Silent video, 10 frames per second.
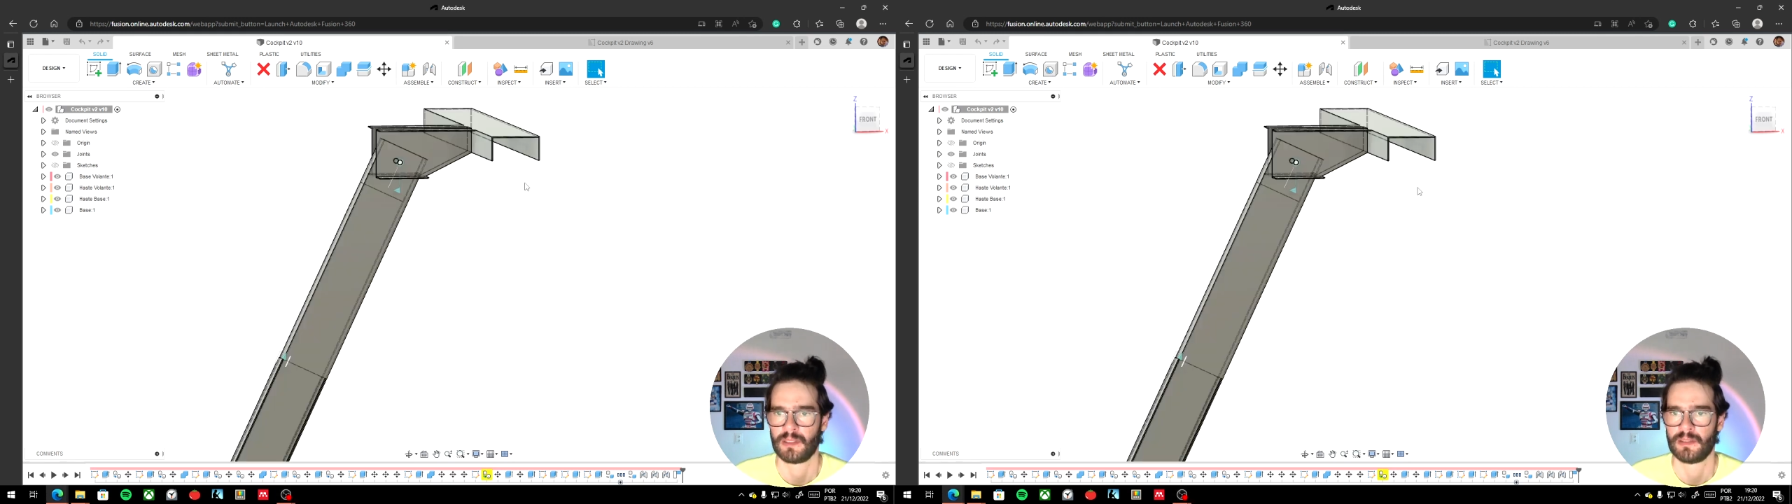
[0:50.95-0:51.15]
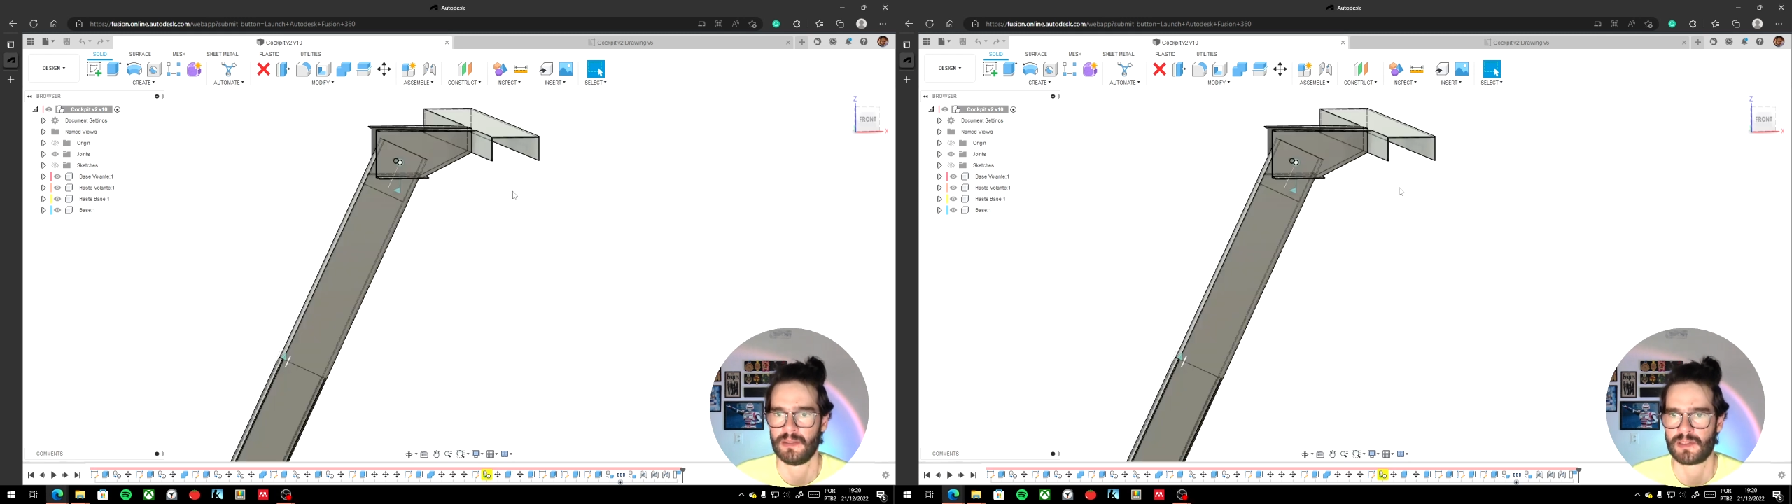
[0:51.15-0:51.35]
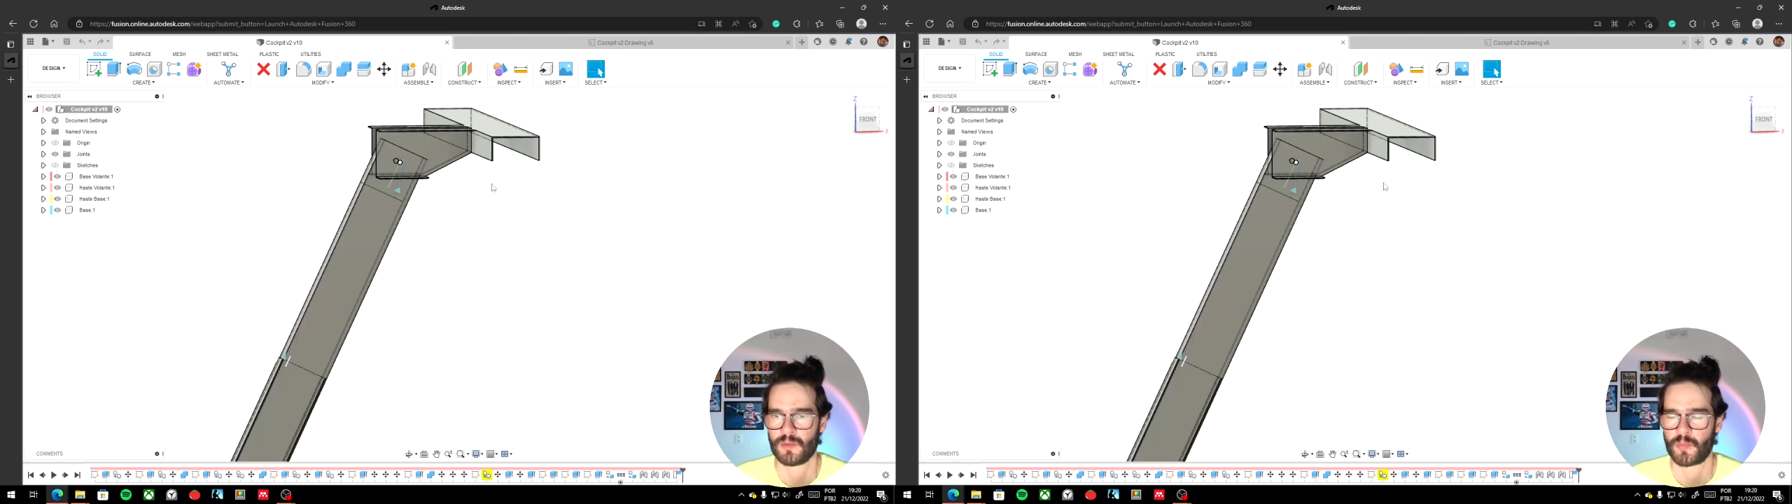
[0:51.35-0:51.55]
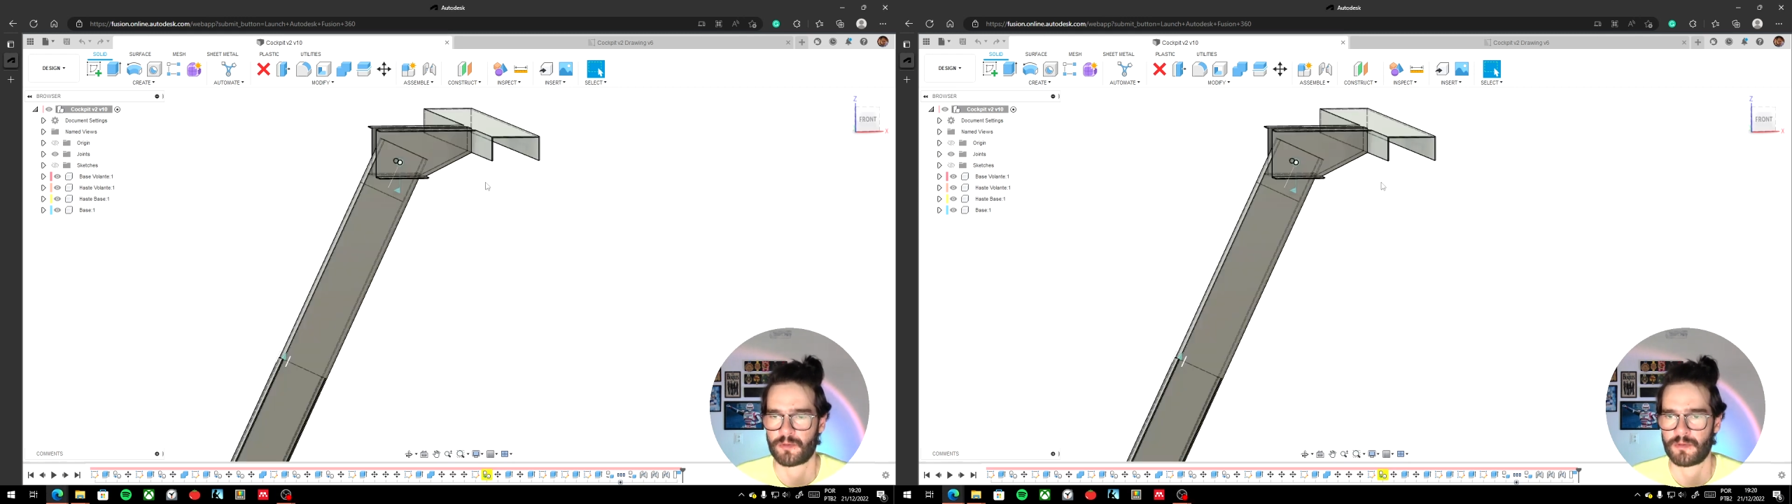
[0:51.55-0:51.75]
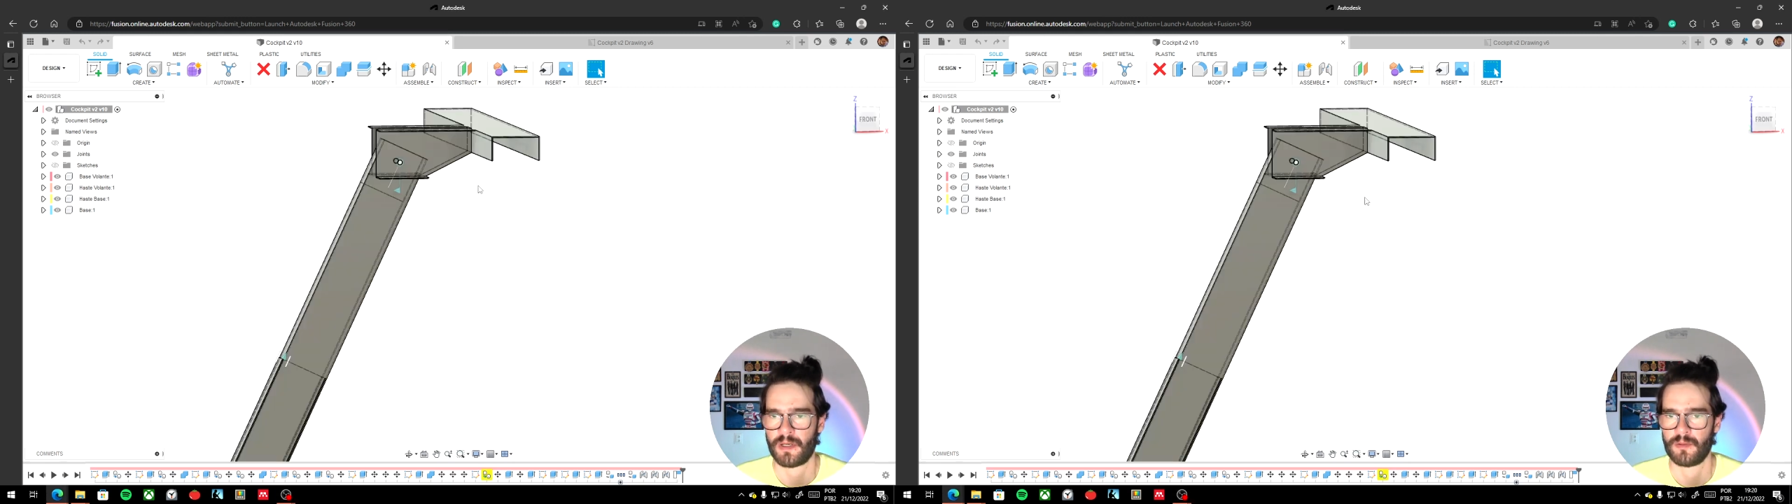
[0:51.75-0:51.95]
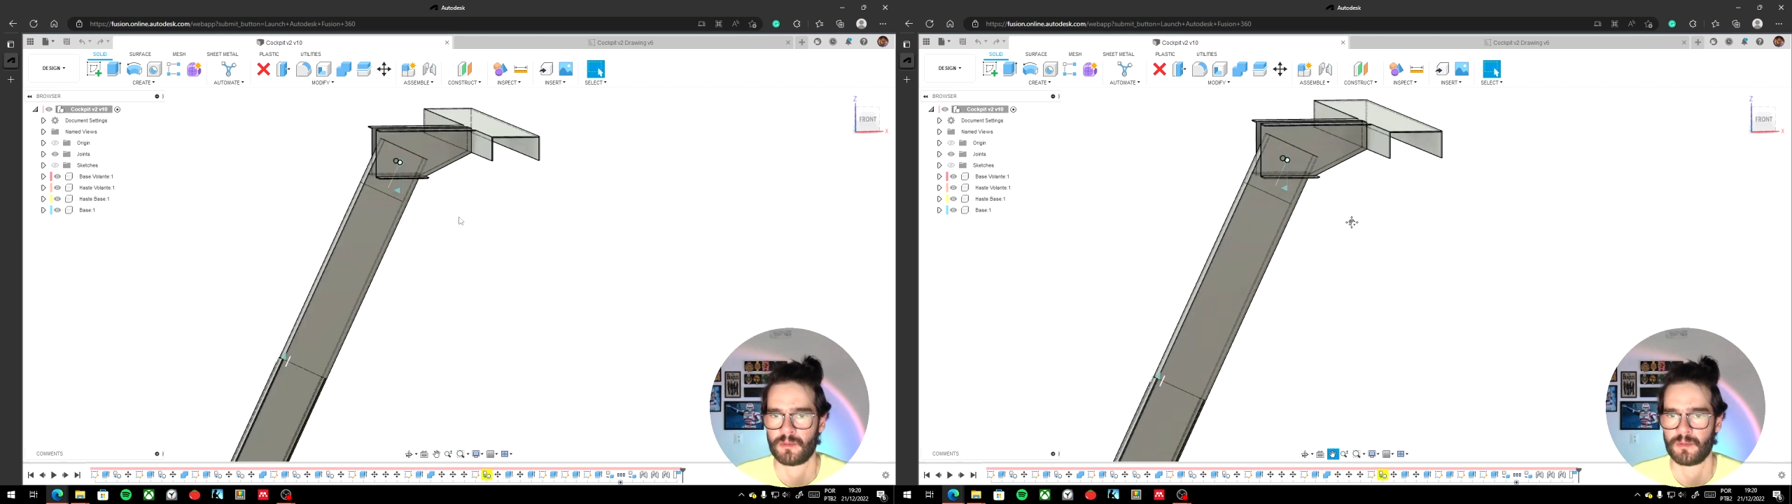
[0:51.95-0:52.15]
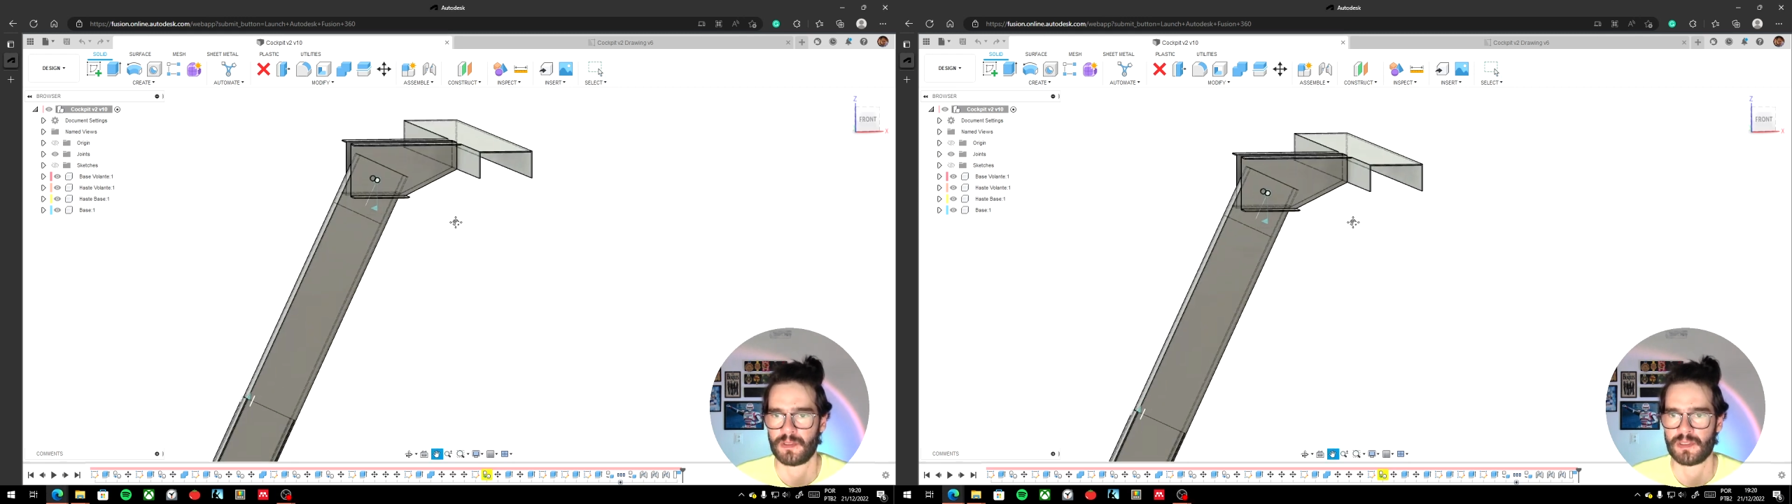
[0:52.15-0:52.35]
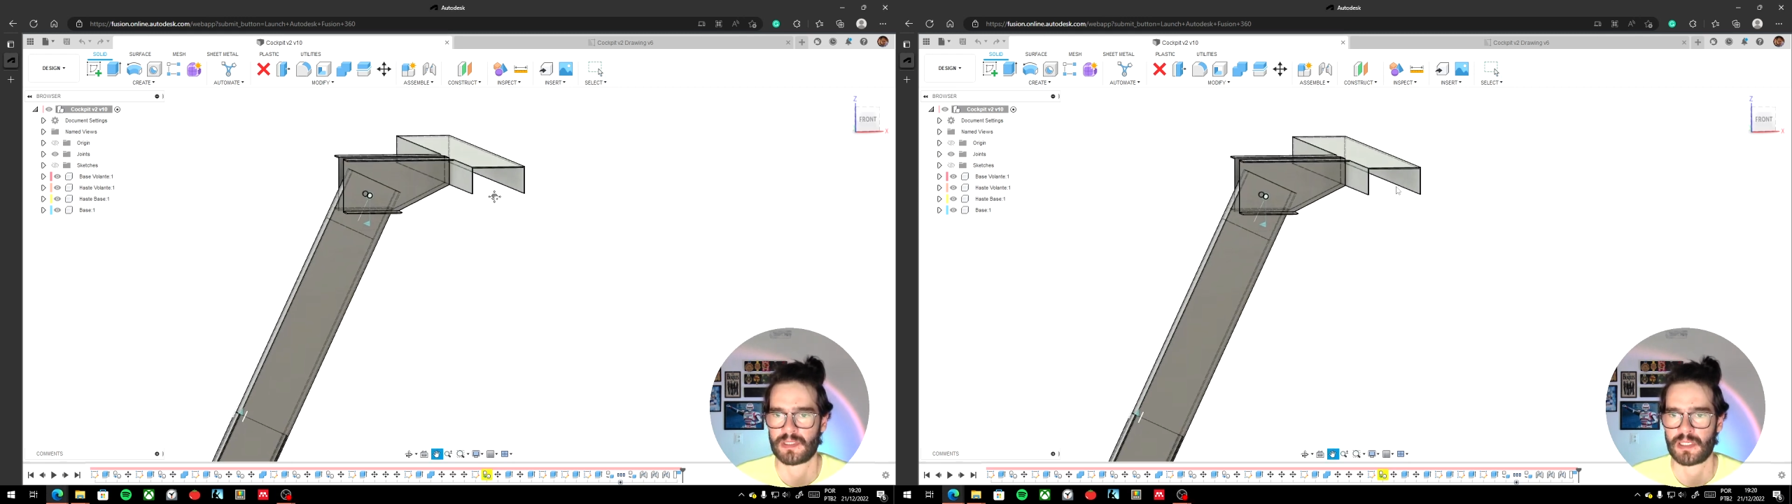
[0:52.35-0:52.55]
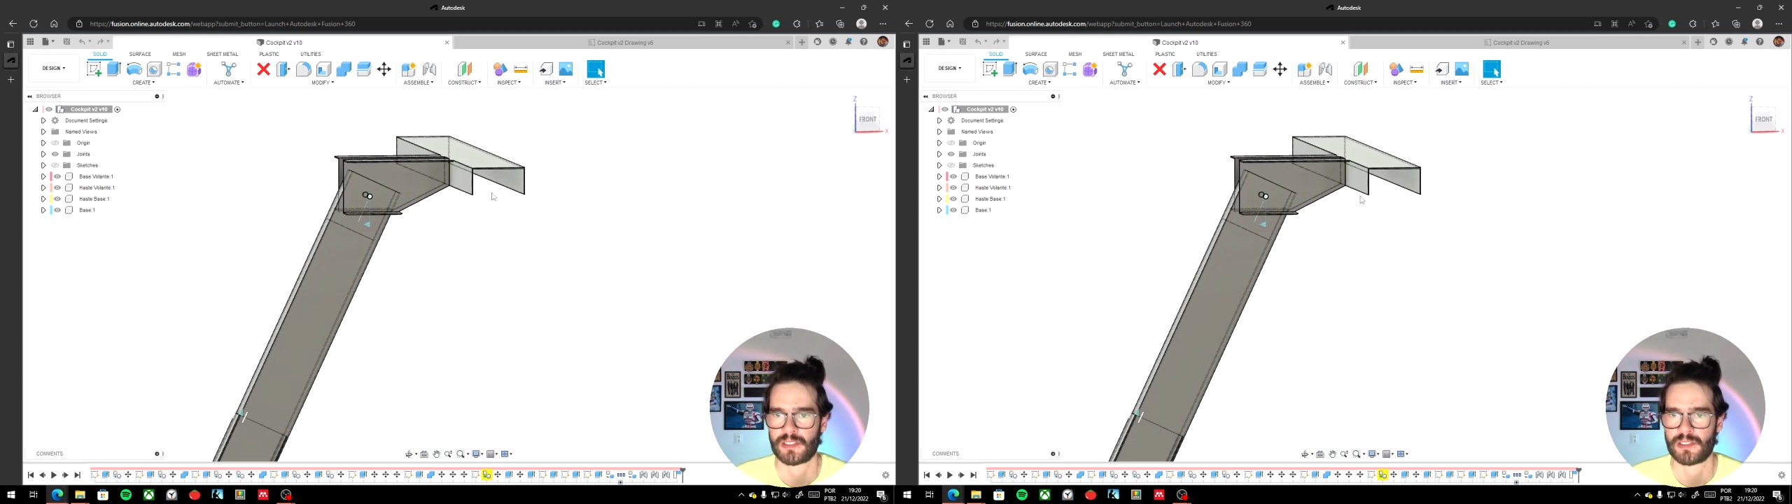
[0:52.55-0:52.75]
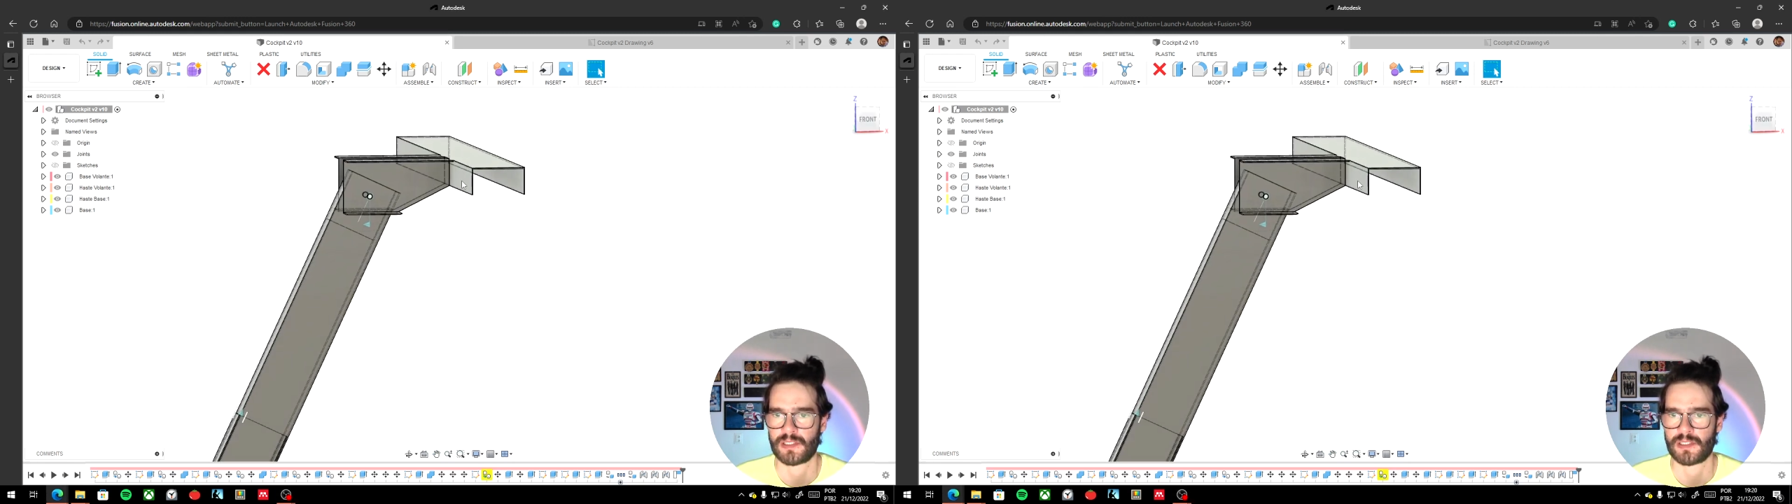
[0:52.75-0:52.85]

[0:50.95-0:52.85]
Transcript: This steel profile is a